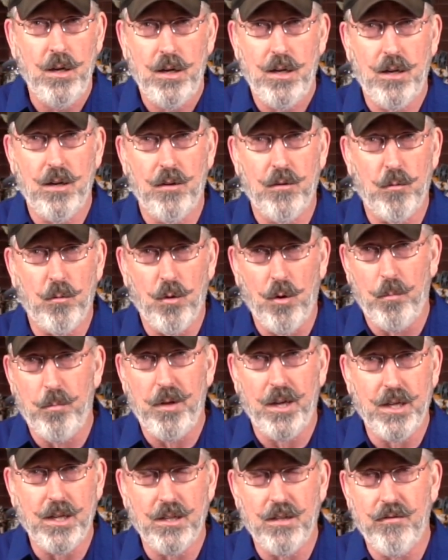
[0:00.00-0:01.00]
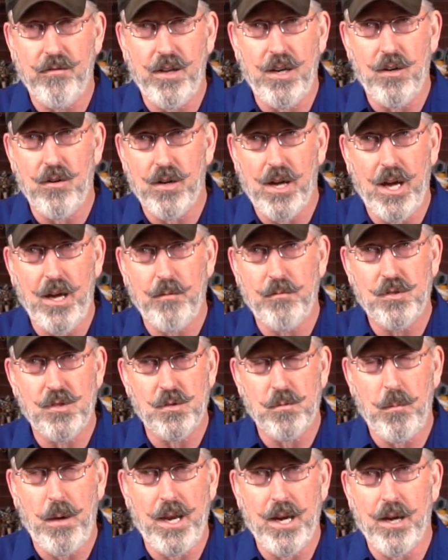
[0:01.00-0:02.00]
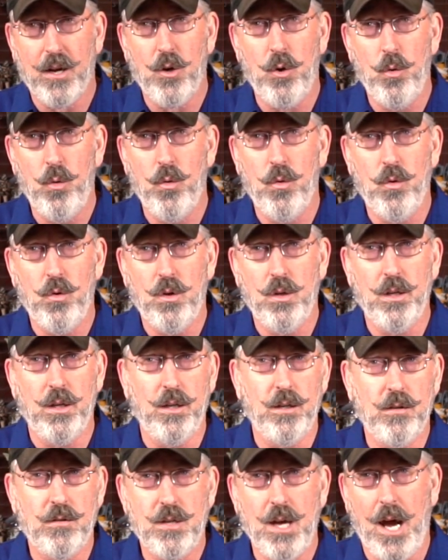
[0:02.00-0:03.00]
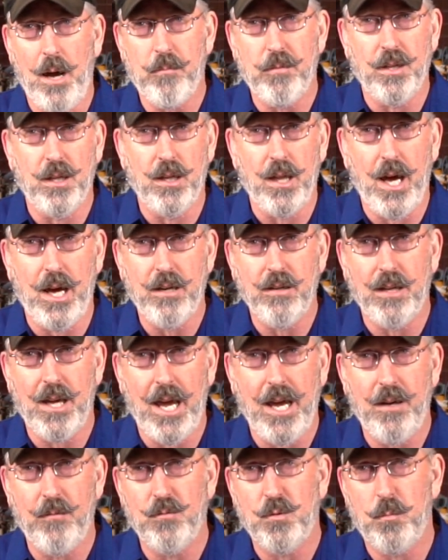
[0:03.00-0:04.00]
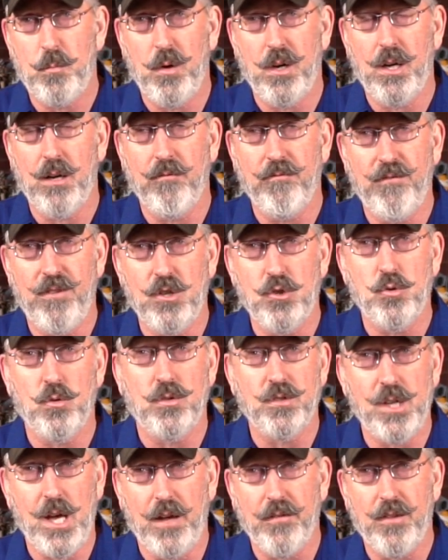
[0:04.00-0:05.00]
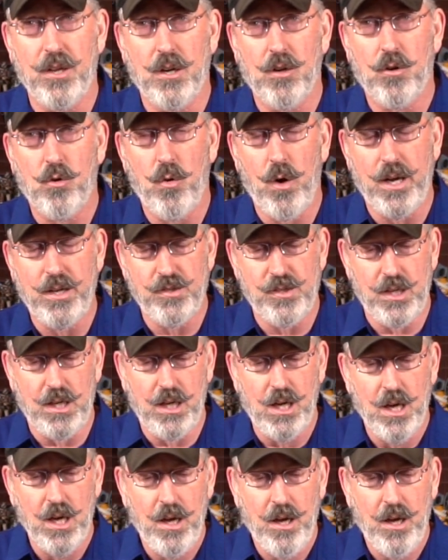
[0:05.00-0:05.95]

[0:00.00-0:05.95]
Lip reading: The role-playing in the video games has made it cool, and top-of-the-line games putting visuals out that are crazy.